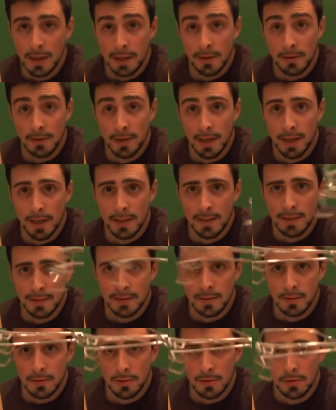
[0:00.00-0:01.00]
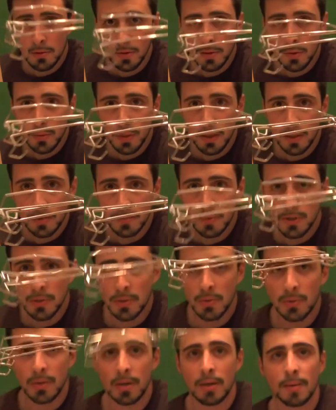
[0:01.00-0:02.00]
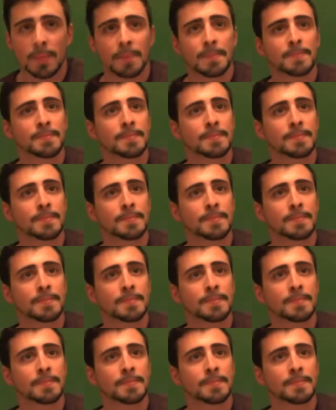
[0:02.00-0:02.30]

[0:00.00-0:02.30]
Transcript: You guys are always welcome to